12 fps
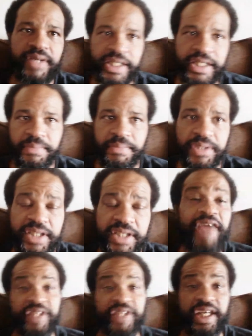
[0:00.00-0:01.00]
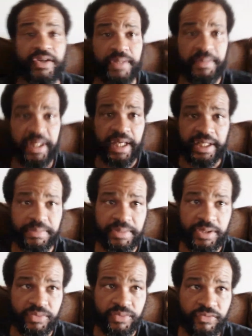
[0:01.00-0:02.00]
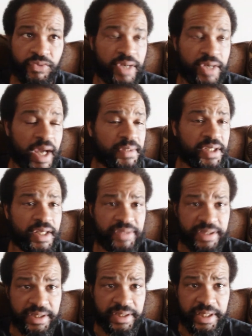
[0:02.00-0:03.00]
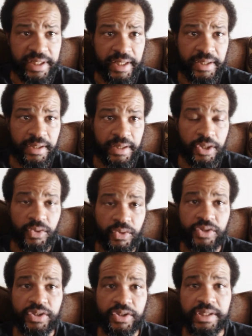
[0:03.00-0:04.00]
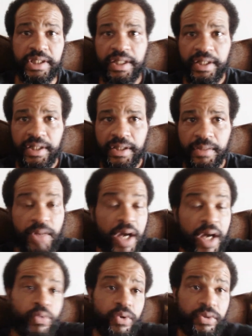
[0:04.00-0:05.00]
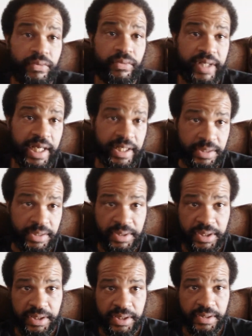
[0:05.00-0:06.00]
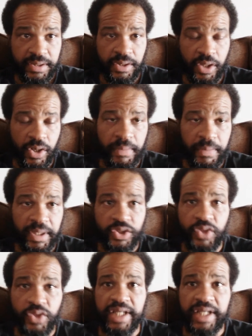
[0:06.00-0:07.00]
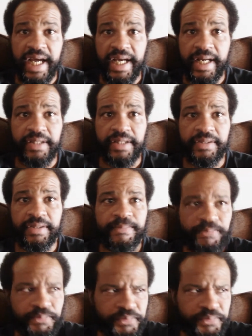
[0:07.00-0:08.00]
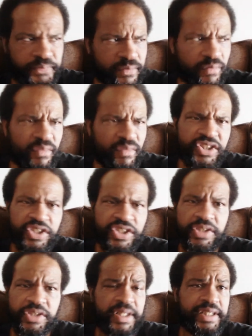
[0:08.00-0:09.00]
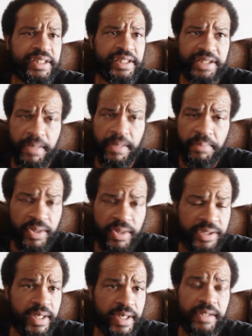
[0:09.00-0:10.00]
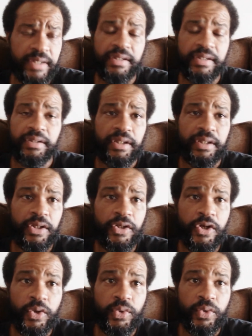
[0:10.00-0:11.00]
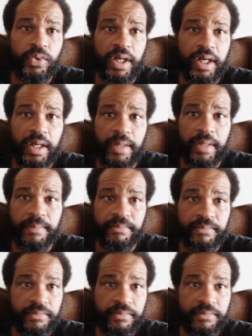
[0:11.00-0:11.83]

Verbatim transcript: exhibitions if they're going to be exhibitions with Floyd. I would love to see that. You know, those are mouth watering exhibitions. You know, because those guys, Sergio Martinez, Southpaw as well. You know, um,